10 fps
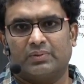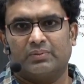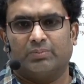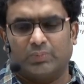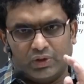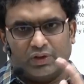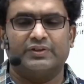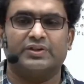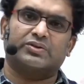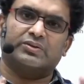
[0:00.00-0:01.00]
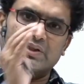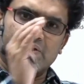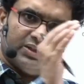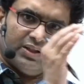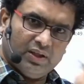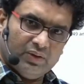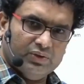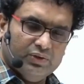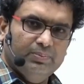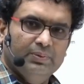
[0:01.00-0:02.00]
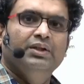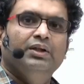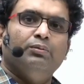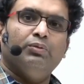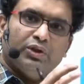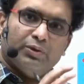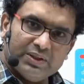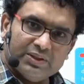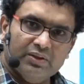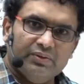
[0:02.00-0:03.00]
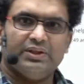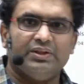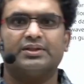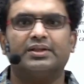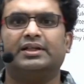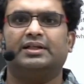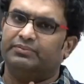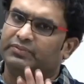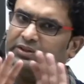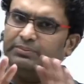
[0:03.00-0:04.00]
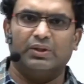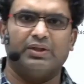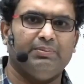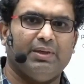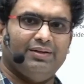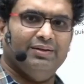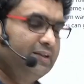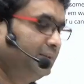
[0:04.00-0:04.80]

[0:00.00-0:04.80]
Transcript: Put your physics questions in the doubts group, put your personal questions in the DM. Simple demarcation.